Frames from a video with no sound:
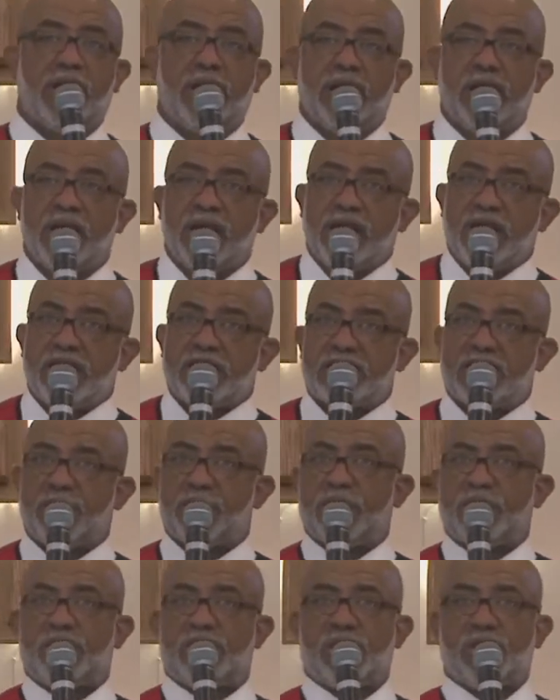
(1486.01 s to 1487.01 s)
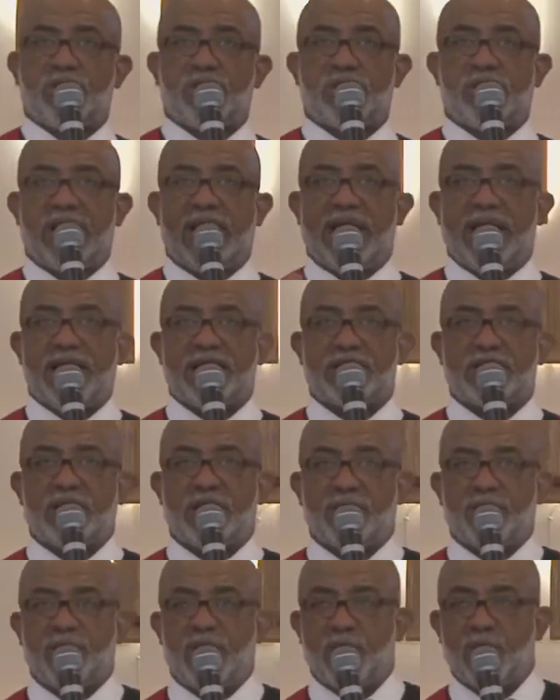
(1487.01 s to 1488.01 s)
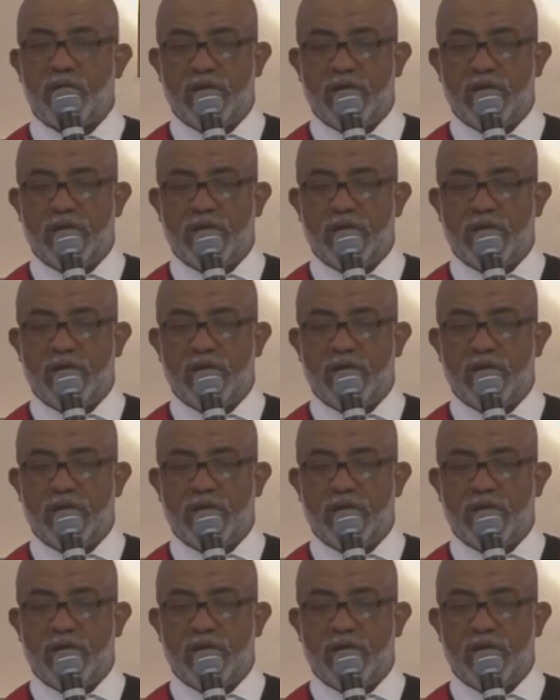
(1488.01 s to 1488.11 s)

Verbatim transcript: That some of the children are asking them, oh,